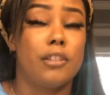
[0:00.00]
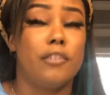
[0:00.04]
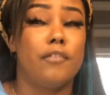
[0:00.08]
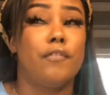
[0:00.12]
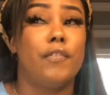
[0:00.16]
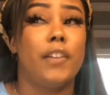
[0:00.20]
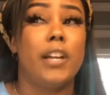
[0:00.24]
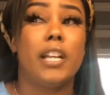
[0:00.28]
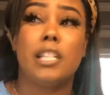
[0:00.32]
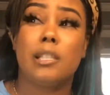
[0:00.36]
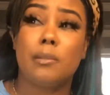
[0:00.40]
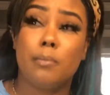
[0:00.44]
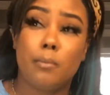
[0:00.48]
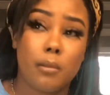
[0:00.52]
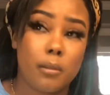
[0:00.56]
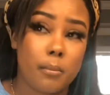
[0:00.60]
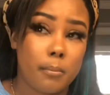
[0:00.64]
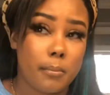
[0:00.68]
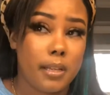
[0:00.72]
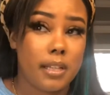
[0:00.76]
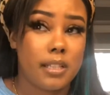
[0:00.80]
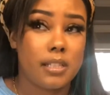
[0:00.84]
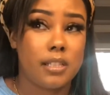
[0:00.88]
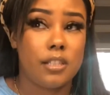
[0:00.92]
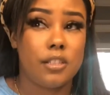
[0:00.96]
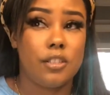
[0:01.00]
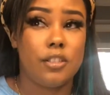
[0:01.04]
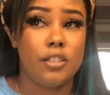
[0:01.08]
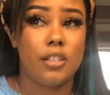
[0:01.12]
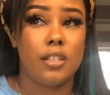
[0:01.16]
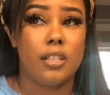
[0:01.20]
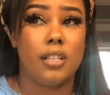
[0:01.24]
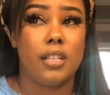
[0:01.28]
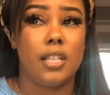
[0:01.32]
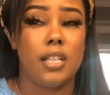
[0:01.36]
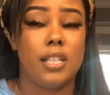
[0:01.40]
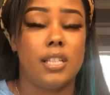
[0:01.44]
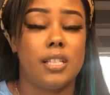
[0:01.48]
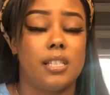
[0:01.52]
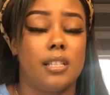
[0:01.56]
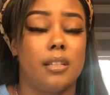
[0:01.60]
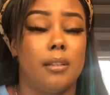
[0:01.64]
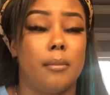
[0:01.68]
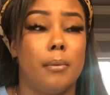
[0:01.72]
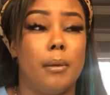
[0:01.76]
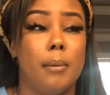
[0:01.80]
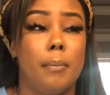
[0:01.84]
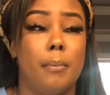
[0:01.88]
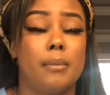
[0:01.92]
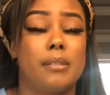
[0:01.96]
and Facebook messages
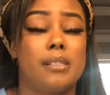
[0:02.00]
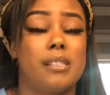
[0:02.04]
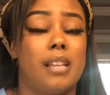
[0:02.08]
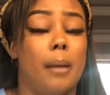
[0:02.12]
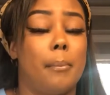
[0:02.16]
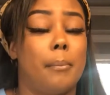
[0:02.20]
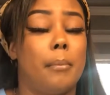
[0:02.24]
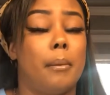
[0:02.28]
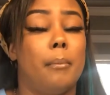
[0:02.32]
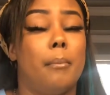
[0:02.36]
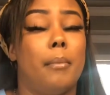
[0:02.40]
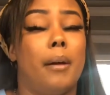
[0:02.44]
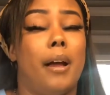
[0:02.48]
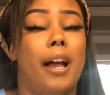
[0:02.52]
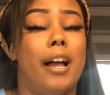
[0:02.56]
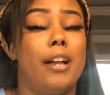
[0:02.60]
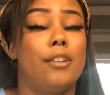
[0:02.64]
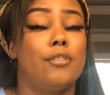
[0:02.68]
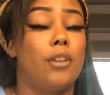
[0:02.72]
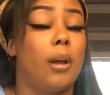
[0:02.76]
and people stopping by,